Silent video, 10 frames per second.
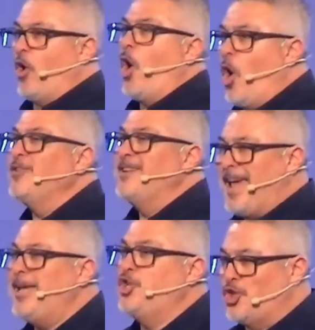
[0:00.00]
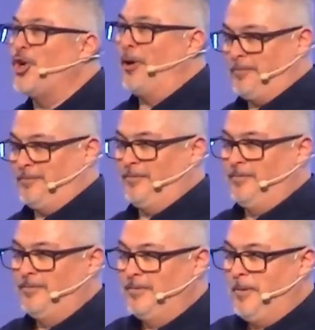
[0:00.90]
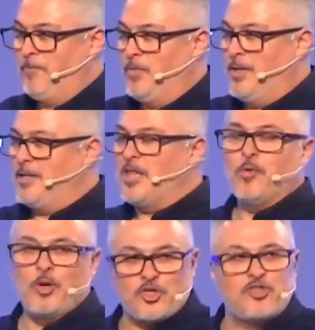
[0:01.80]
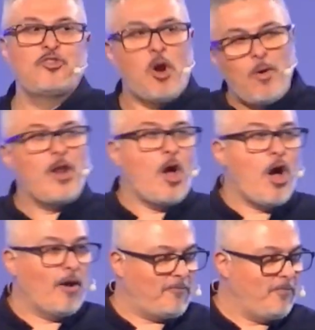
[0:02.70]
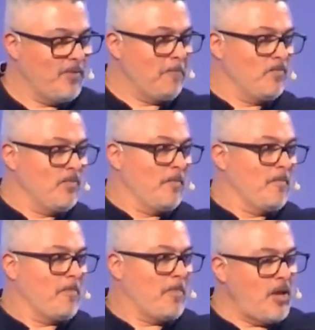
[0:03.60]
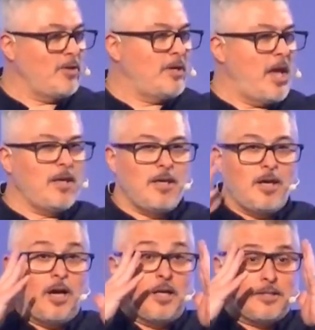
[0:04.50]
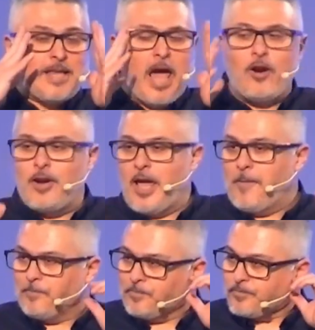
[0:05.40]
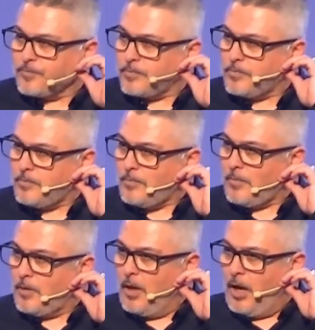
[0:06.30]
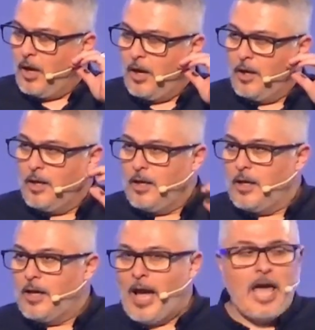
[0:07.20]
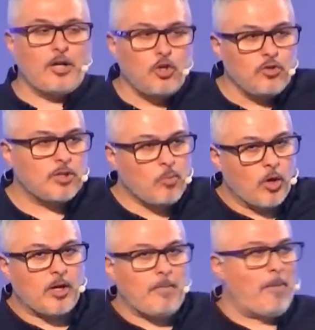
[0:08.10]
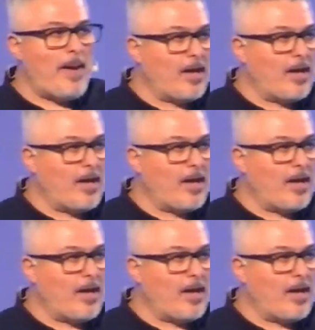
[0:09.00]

your old nature. In other words, throw it off. The other day, Saturday, I had to do some work in my